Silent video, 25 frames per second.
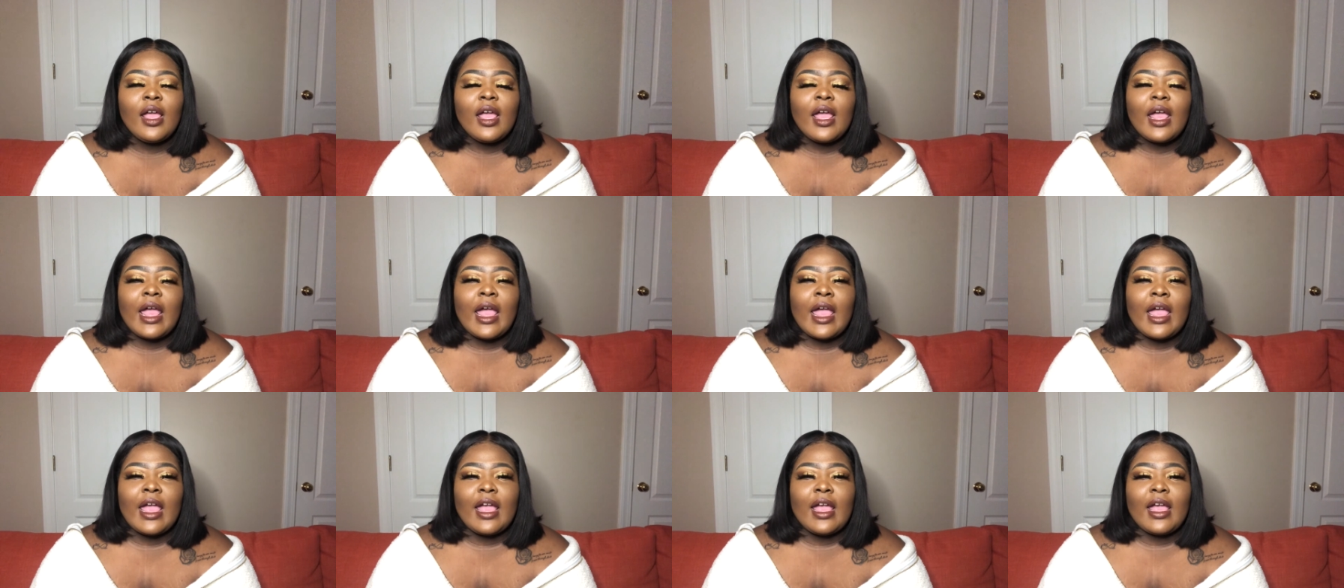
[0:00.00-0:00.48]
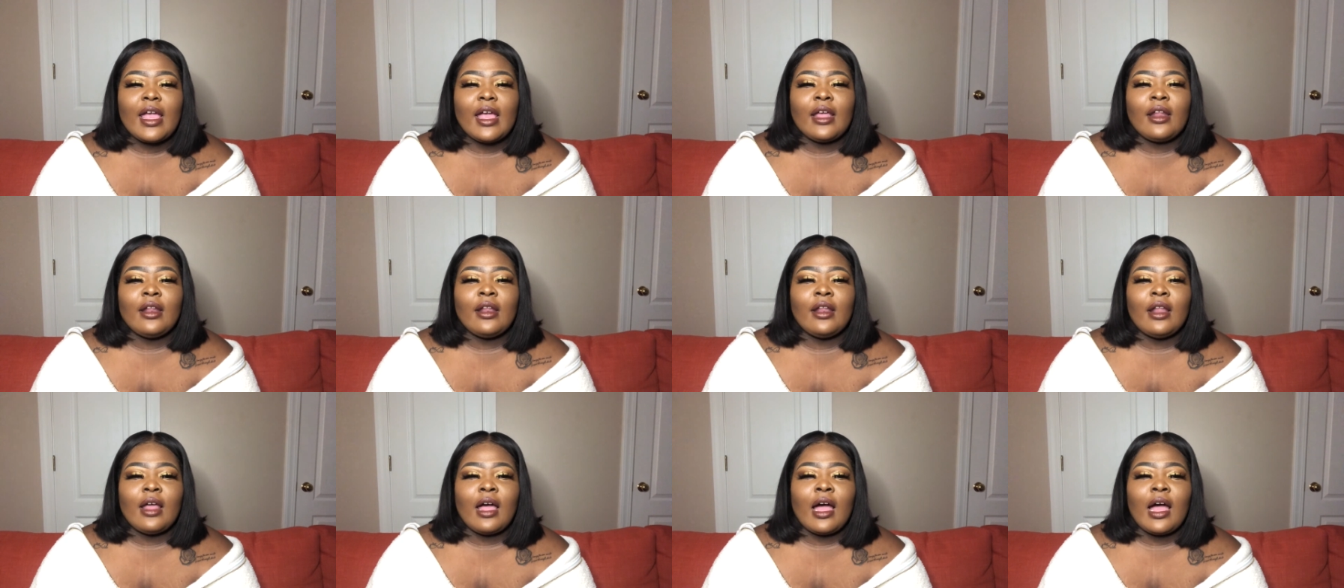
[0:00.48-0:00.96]

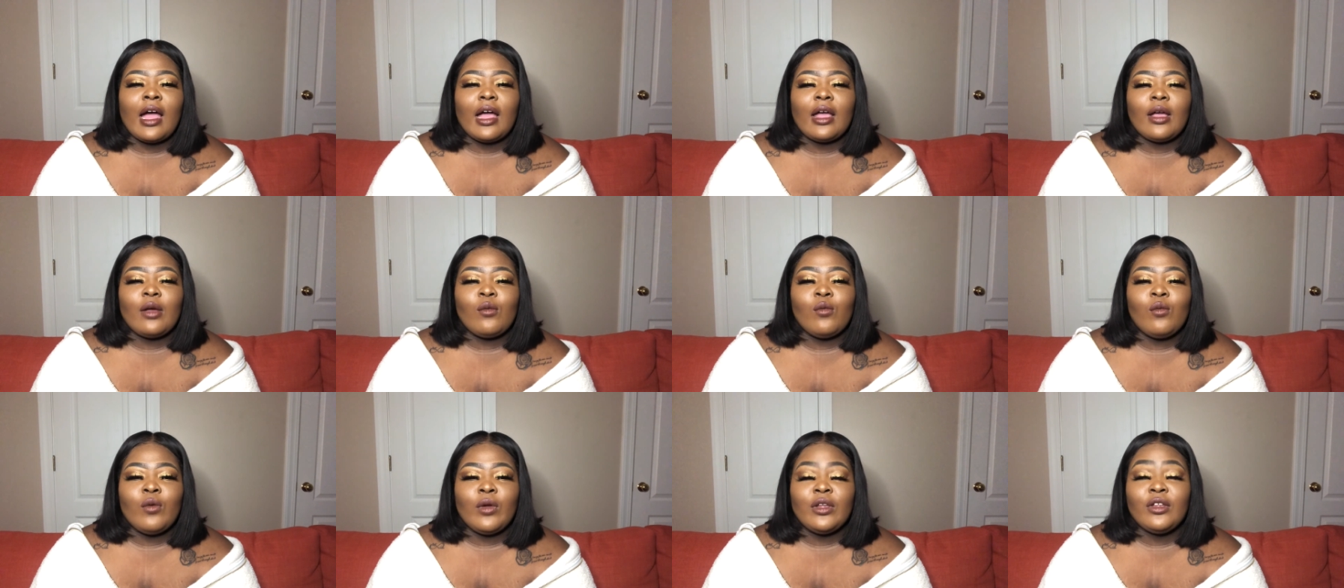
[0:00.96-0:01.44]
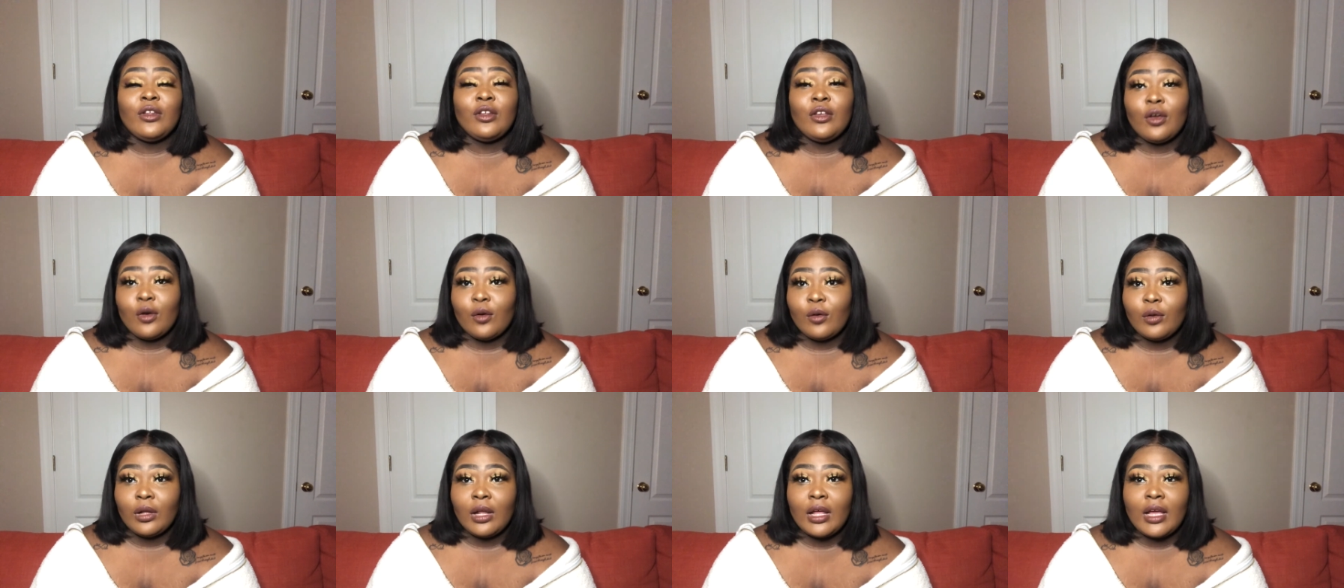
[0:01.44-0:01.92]
and I went to
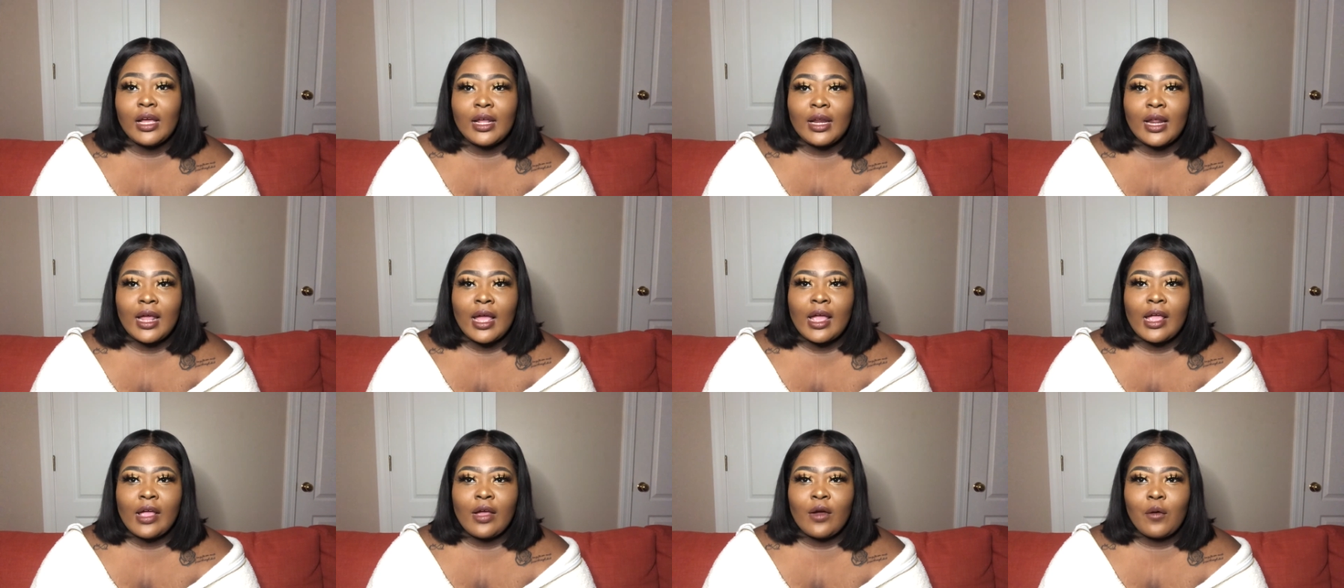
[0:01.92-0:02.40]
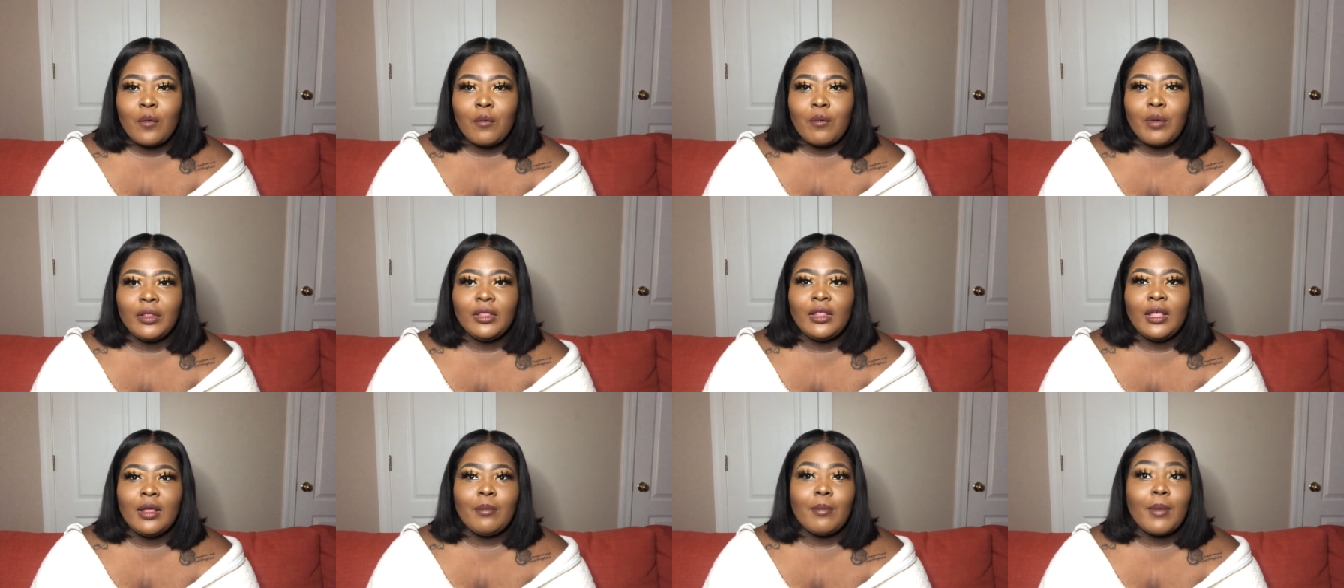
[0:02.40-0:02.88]
go lay down, but
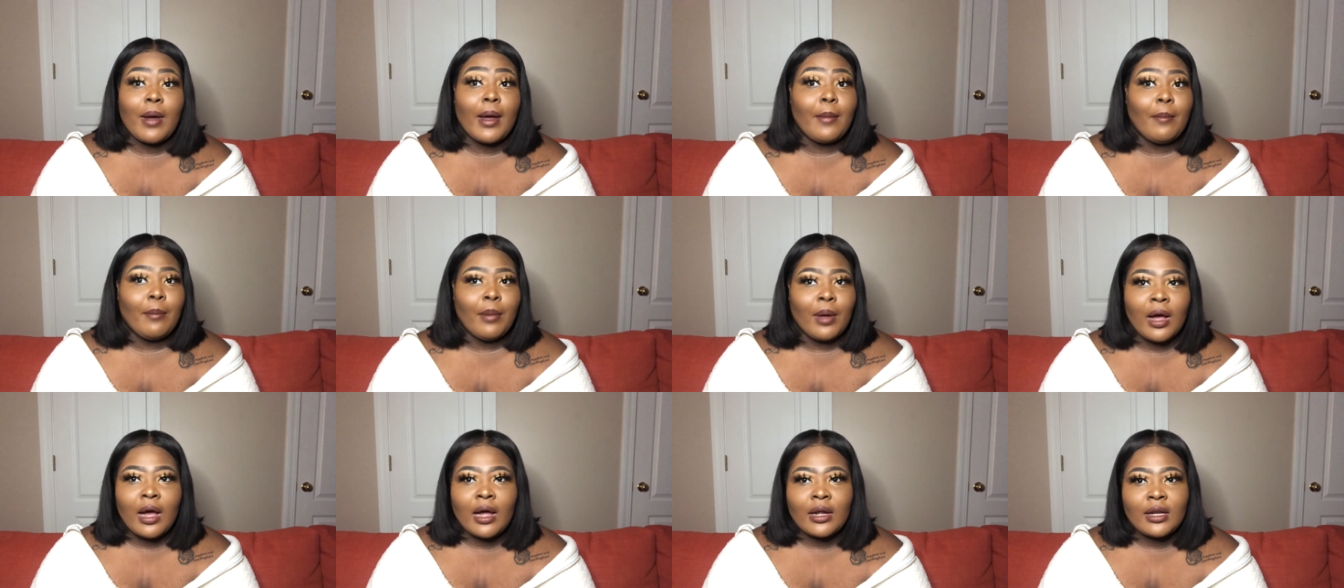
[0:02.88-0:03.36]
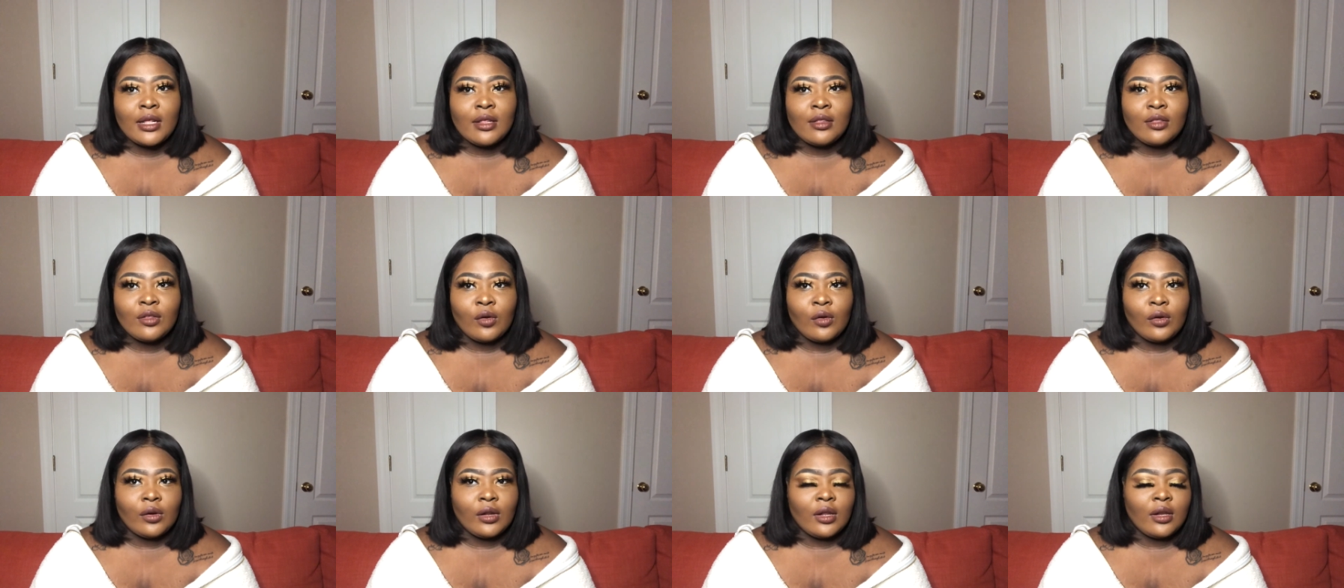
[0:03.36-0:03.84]
then my body
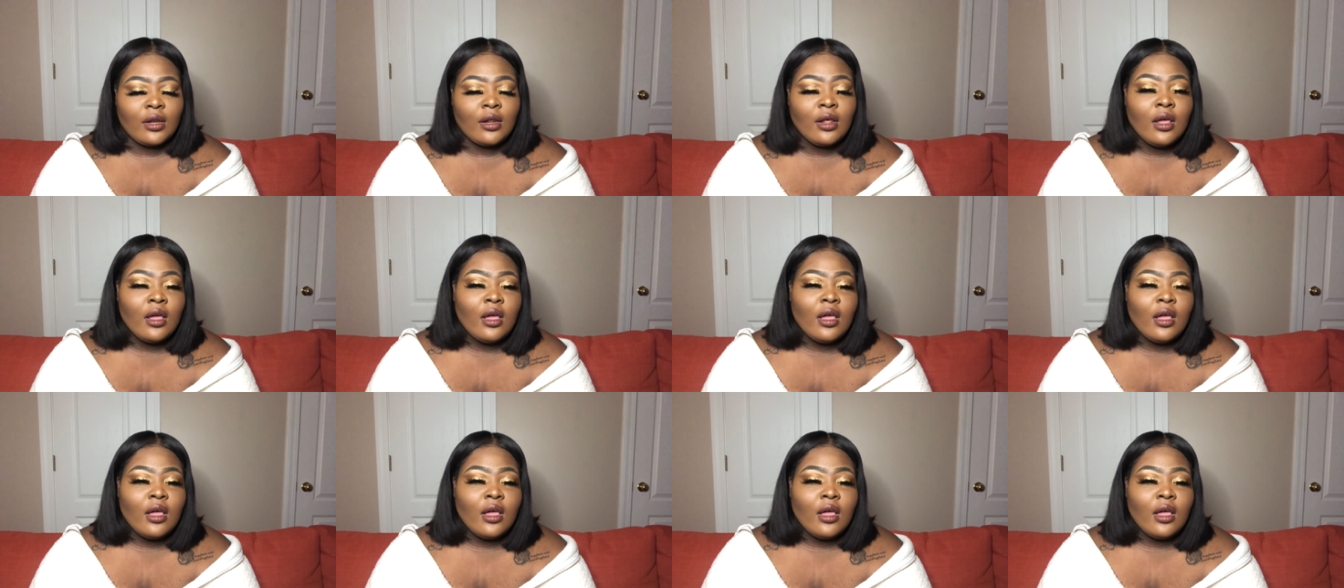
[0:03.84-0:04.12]
started